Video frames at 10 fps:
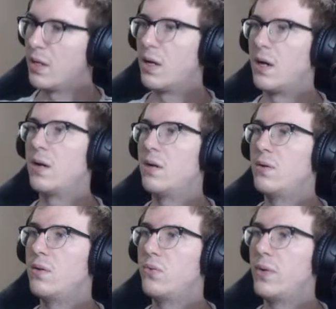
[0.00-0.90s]

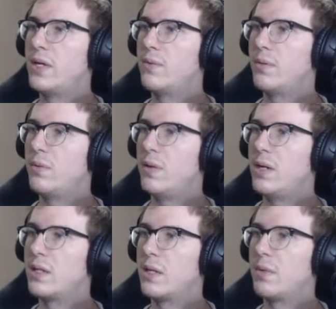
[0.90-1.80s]
Oh, wait.
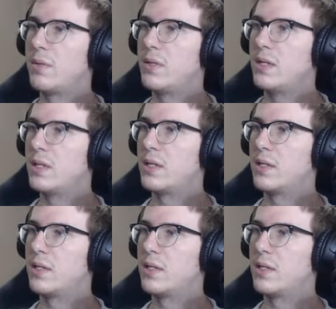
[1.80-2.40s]
That might be it.